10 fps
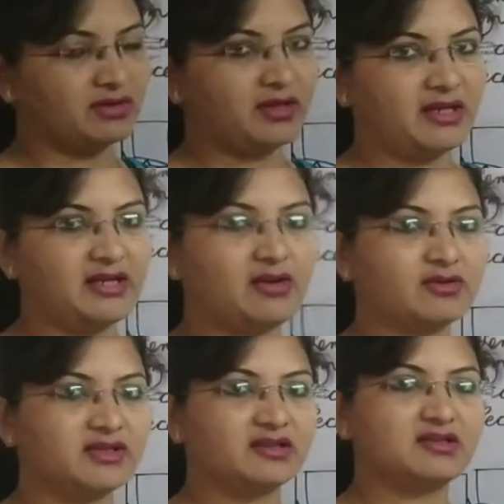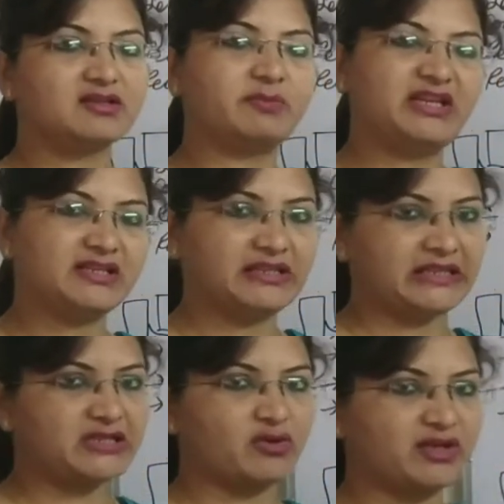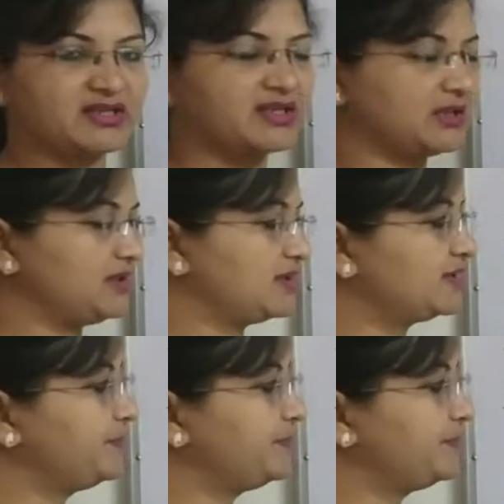Analog signals means electronic signals.